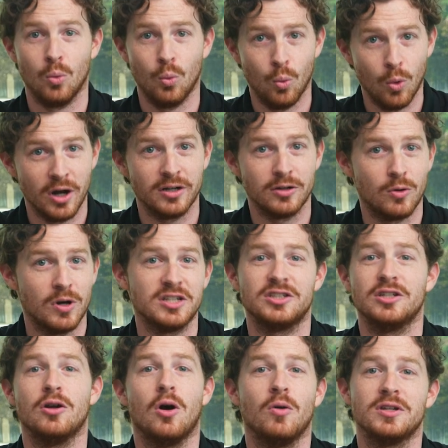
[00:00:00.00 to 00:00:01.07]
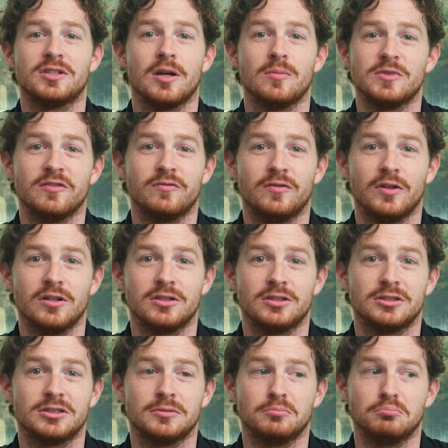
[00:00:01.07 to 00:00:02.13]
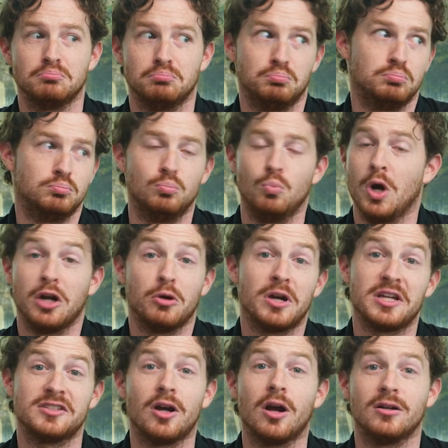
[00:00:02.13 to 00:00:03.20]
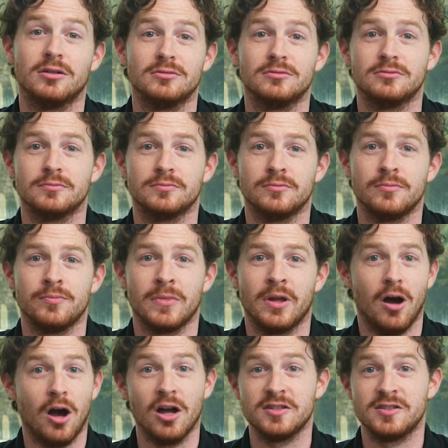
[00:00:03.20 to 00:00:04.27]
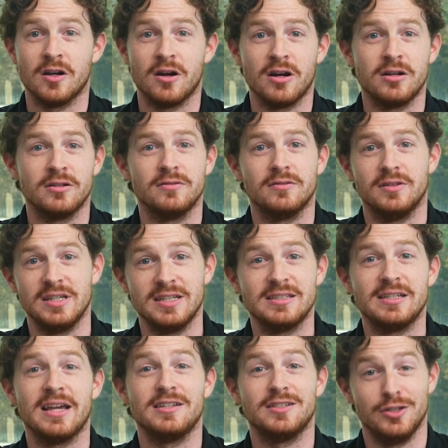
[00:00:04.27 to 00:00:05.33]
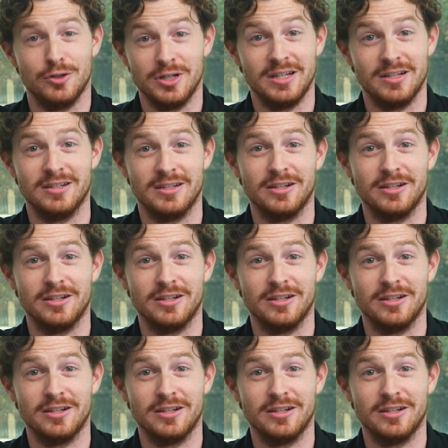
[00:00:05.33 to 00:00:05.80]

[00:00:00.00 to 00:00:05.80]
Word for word: one question always comes up first. Where do I start? Odds are, these days you need an